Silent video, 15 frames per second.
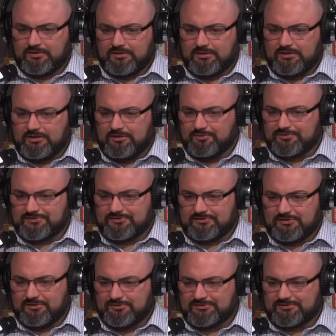He
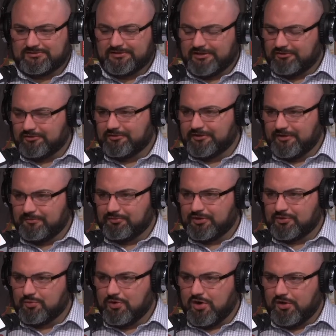was literally a
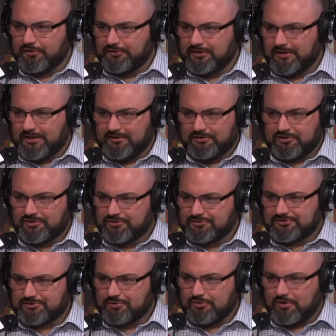brick wall in the net. You couldn't
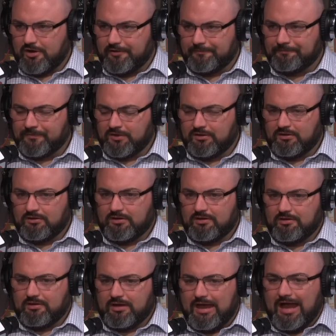score on him.
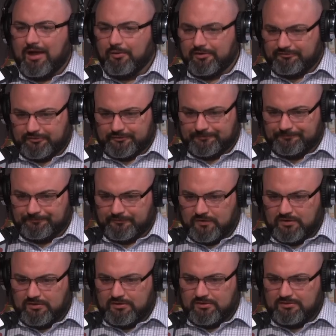However,
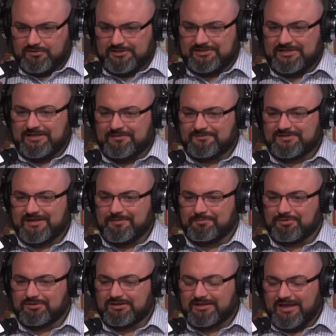the teams they
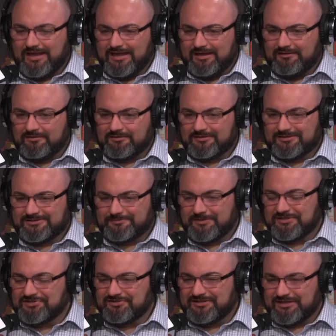played,
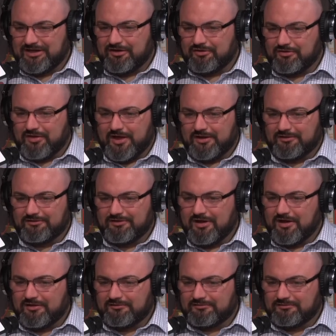especially Carolina,
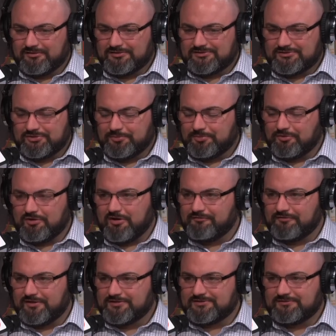not a super
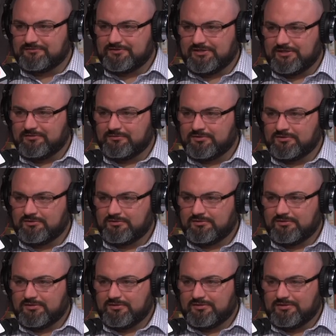offensive team.
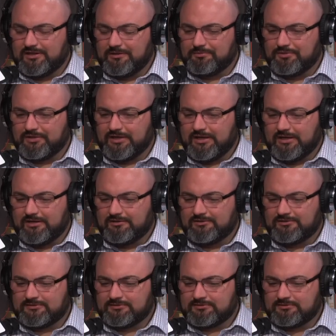They played